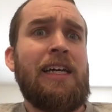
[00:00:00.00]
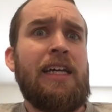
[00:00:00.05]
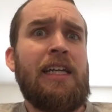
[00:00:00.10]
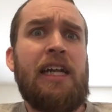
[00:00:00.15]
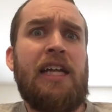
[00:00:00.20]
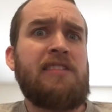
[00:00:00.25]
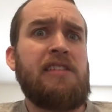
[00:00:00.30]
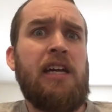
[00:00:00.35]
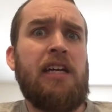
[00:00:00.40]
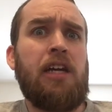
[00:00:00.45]

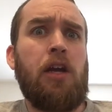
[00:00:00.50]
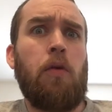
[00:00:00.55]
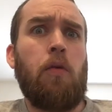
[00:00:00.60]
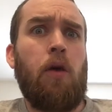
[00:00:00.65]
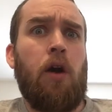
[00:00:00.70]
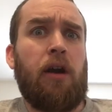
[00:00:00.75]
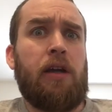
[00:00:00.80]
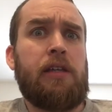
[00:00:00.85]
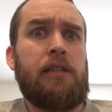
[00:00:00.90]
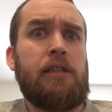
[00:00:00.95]
that's not going to
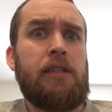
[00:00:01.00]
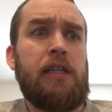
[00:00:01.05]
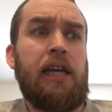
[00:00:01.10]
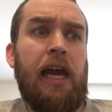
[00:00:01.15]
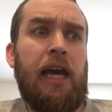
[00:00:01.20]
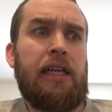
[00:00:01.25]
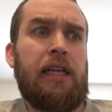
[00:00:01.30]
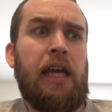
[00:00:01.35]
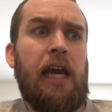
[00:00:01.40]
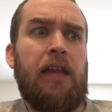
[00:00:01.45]
work.
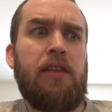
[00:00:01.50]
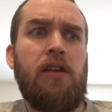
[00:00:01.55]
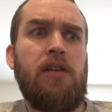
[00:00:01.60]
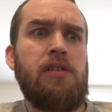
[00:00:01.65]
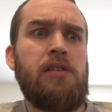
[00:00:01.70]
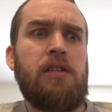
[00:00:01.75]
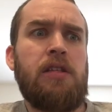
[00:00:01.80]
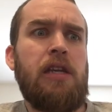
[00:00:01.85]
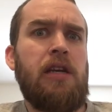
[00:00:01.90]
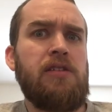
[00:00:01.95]

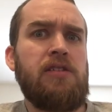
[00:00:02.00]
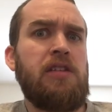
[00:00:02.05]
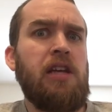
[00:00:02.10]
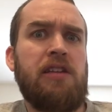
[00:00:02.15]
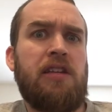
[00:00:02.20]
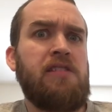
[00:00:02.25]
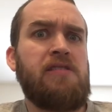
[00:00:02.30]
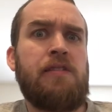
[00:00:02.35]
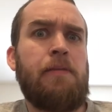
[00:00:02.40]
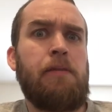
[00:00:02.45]
There's
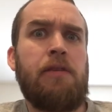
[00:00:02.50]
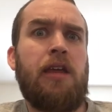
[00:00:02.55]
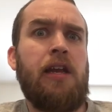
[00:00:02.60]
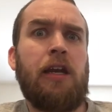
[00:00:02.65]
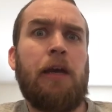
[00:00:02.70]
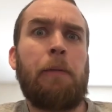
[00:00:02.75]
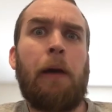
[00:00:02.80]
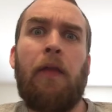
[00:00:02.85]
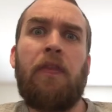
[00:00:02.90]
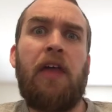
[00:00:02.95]
nothing
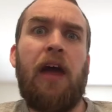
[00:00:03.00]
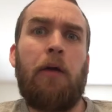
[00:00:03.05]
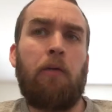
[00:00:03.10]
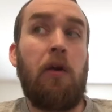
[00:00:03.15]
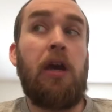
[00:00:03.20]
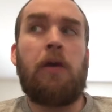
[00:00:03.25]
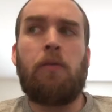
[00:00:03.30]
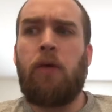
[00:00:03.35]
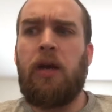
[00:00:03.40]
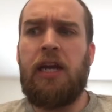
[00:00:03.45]
sympathetic about that.
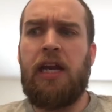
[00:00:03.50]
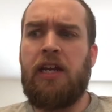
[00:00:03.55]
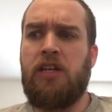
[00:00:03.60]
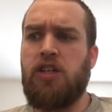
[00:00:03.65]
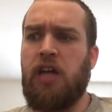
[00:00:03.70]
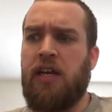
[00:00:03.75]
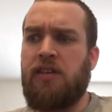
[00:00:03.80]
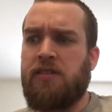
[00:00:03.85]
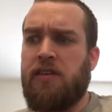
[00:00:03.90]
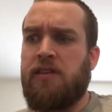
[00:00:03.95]
We need to
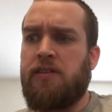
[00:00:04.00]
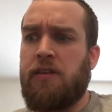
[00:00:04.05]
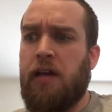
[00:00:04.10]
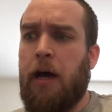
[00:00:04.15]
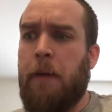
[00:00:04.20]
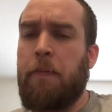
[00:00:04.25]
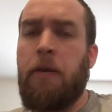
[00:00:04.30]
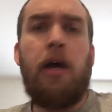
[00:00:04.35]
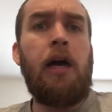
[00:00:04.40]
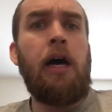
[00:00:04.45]
change this
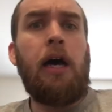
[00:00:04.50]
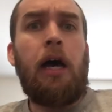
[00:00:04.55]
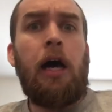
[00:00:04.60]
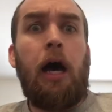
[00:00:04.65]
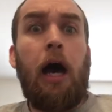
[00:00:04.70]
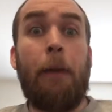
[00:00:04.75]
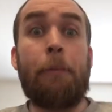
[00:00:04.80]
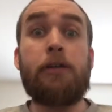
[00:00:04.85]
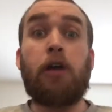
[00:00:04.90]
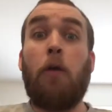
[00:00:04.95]
up.
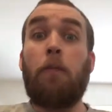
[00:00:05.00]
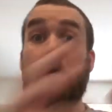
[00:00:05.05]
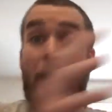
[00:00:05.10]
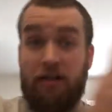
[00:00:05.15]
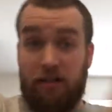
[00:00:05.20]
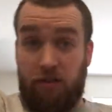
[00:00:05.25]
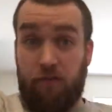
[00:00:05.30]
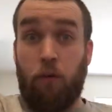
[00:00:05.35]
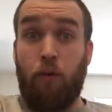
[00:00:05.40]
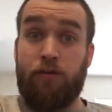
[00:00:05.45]
I'm going to go
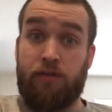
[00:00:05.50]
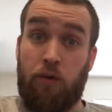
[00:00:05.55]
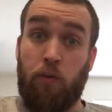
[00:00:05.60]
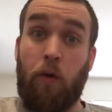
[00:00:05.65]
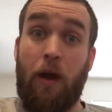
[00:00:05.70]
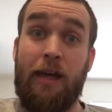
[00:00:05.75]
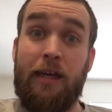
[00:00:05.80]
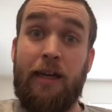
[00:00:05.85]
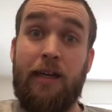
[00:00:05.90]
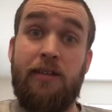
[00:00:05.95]
back to The Force
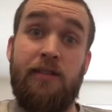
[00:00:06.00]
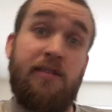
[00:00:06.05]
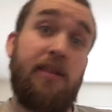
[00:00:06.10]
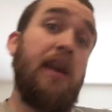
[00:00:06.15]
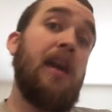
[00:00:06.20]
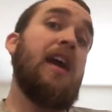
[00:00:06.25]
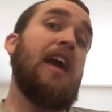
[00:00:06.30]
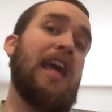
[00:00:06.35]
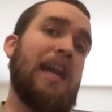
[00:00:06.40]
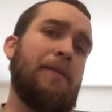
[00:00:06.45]
Awakens,
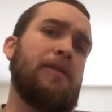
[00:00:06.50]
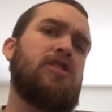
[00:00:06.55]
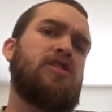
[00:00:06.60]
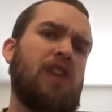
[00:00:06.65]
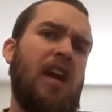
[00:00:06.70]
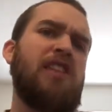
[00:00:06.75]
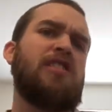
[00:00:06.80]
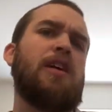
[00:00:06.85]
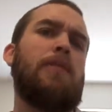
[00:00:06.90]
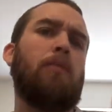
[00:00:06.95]
and I'm going to
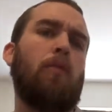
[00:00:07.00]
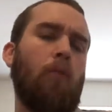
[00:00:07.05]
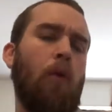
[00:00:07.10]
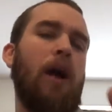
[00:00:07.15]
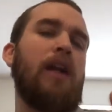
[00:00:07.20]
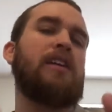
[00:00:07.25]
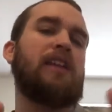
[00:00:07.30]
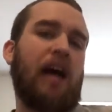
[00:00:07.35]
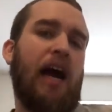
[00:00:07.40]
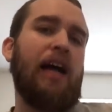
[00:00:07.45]
change up
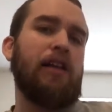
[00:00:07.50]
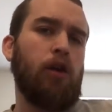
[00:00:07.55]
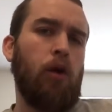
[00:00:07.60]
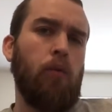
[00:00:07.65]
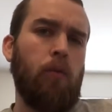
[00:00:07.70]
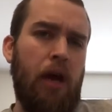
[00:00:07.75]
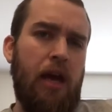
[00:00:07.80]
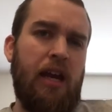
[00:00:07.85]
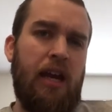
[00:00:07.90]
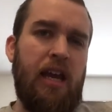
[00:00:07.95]
what Kylo Ren